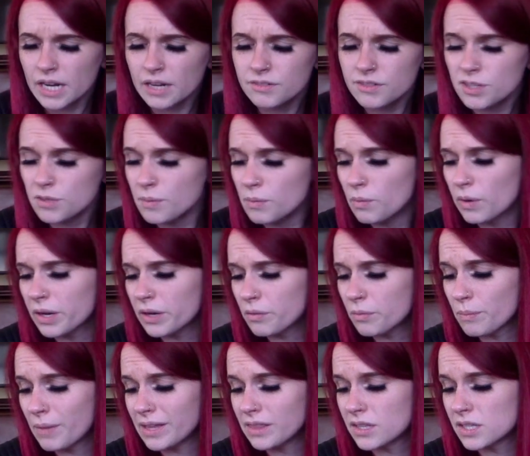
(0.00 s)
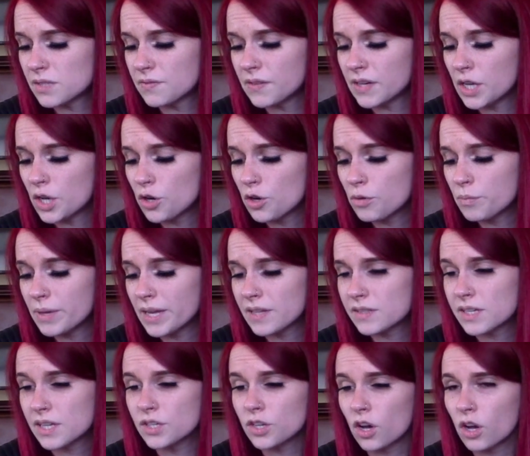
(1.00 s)
I've just been wanting to make this video because
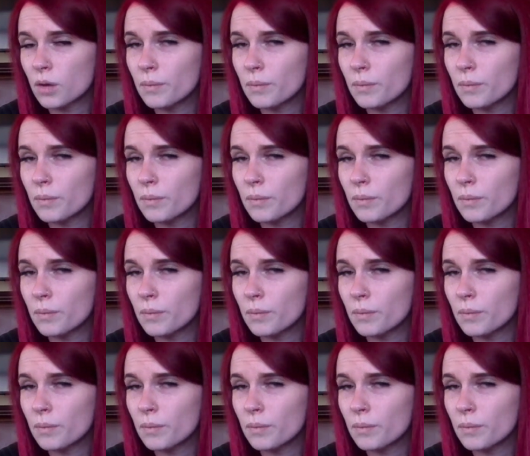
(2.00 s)
I talk